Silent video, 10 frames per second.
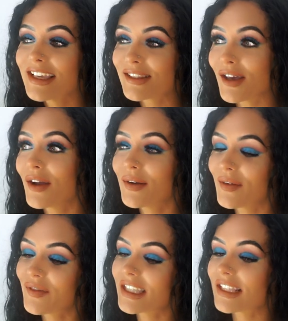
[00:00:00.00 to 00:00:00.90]
So
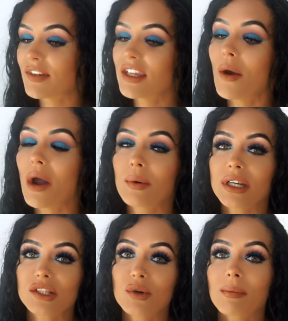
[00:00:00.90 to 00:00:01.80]
for this video I
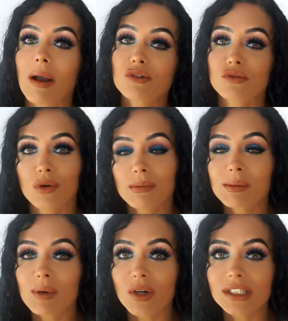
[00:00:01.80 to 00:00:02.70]
want to talk about trauma
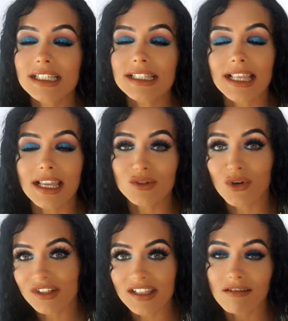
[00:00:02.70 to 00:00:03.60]
bonds and
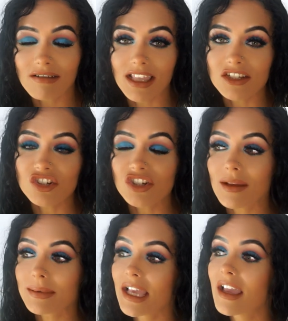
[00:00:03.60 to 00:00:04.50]
toxic
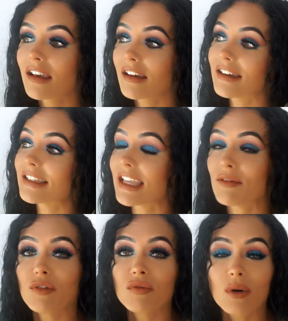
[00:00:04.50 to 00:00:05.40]
relationships, because
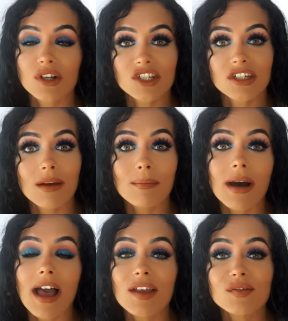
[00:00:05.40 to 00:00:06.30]
if you've watched
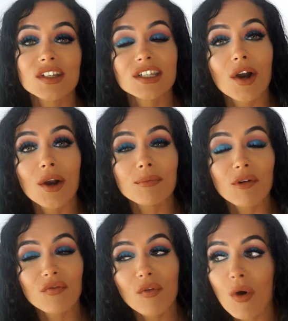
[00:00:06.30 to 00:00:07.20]
my video
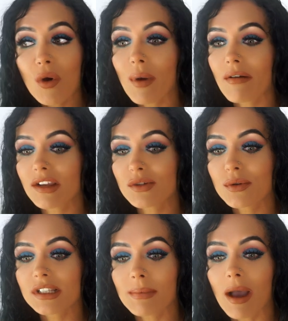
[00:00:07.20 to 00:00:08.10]
before where I
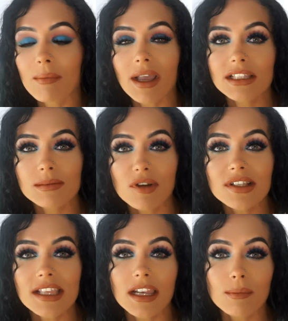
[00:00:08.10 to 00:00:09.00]
talked about my
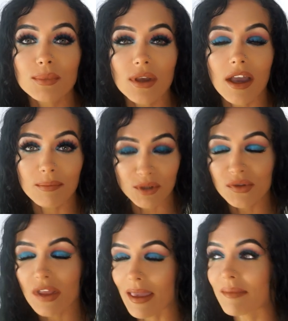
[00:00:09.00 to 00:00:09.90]
experience in
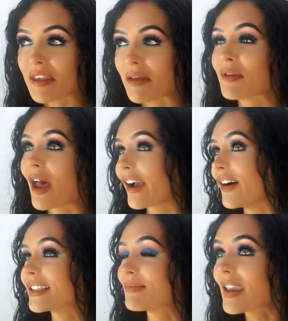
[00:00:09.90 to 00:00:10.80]
abuse, I
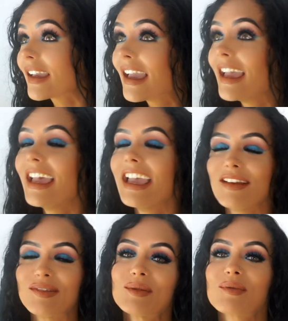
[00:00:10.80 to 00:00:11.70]
can't speak,
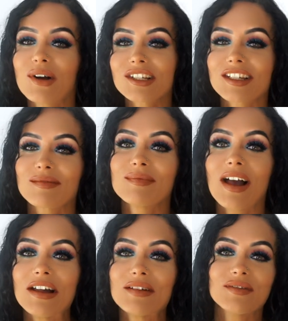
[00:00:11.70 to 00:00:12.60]
if you watched
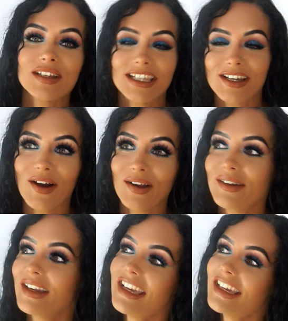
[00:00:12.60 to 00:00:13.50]
my
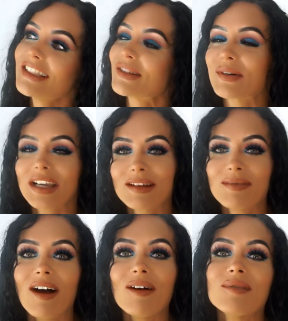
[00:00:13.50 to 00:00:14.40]
video talking
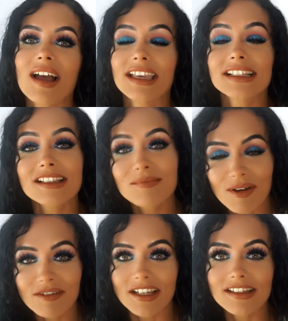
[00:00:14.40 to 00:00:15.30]
about my
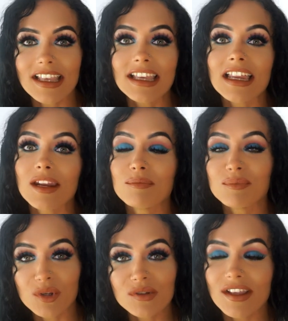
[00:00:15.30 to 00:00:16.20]
experience in an
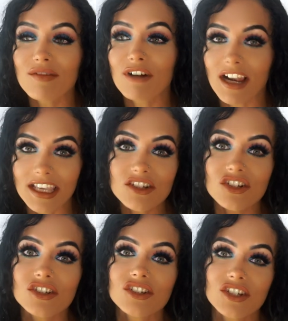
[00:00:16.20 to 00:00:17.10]
abusive
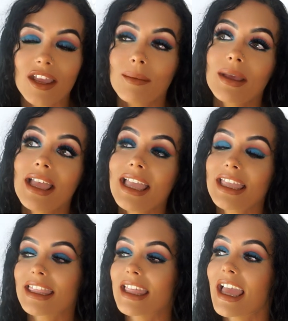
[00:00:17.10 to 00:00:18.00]
relationship,
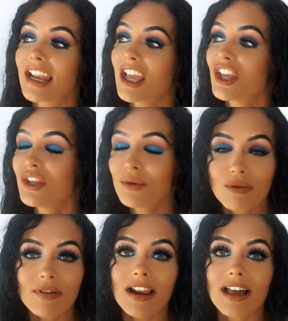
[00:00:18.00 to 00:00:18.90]
then you
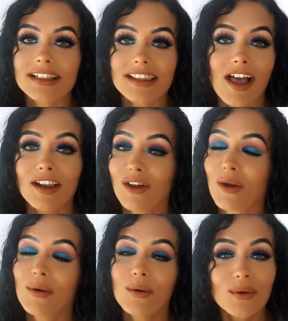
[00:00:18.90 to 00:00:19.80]
will realize that I
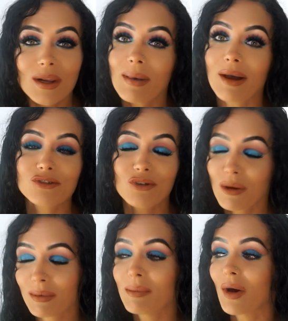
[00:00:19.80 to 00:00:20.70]
know all about
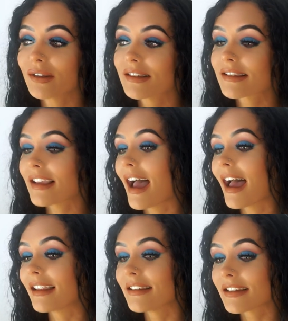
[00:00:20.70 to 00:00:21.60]
trauma bonds
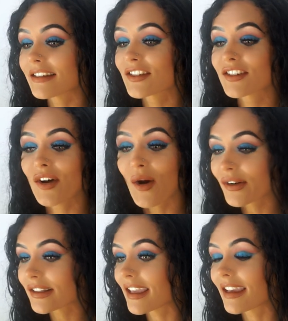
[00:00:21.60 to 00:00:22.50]
and
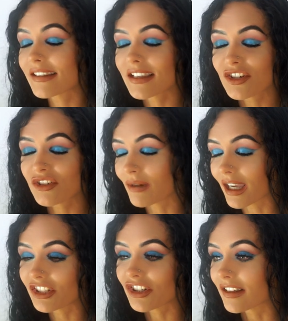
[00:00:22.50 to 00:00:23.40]
toxic
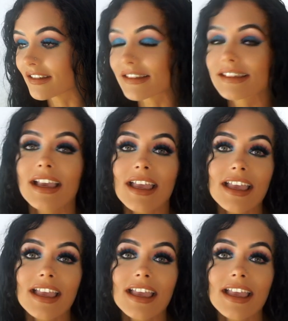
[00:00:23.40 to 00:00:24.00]
situations.